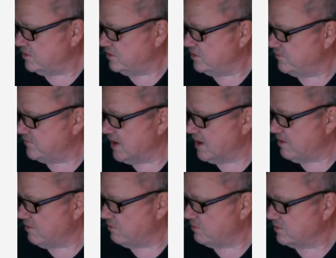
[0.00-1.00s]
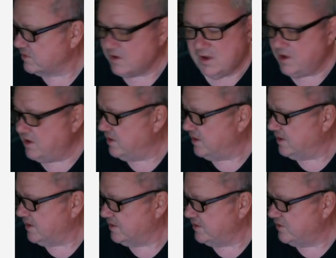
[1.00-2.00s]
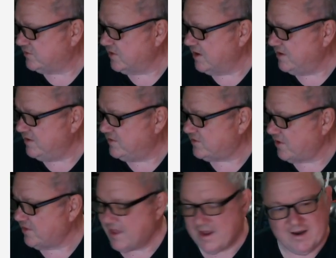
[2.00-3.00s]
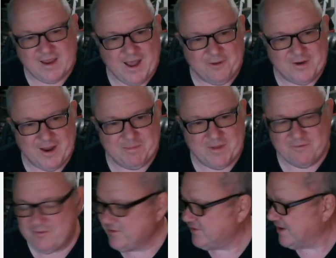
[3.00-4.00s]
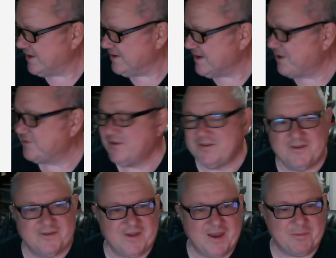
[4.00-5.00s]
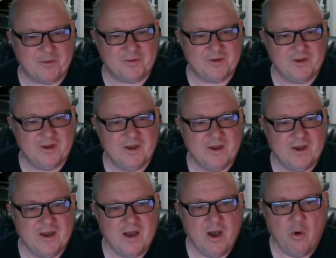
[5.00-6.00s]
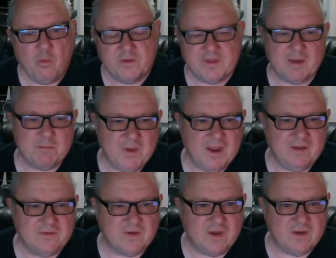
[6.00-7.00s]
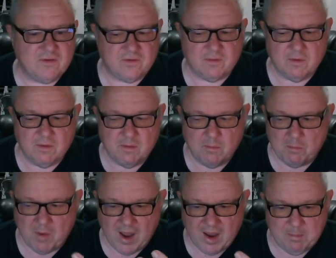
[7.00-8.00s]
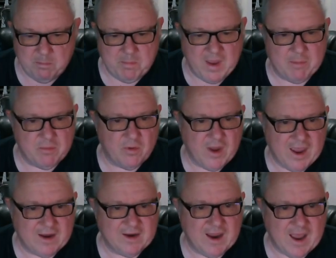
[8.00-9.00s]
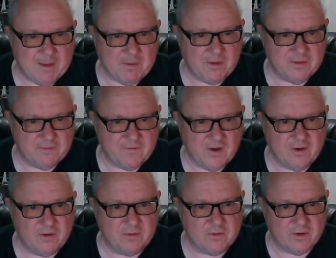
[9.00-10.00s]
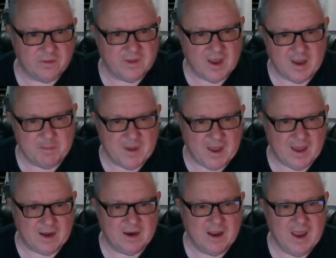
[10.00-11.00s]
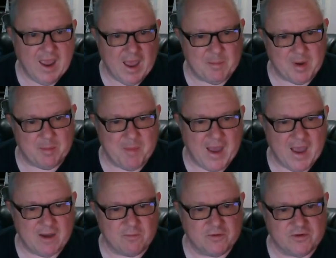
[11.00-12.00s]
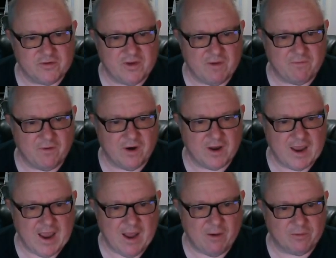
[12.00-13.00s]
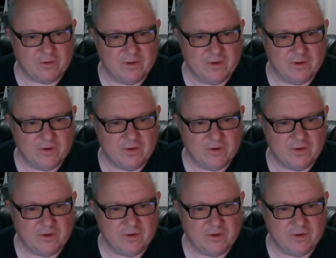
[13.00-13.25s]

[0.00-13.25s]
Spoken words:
you've now you saw that account name there for a second. Now it says disabled. What that means is my Bambu Handy app on the phone or on the iPad and my Mac, which are set for an account,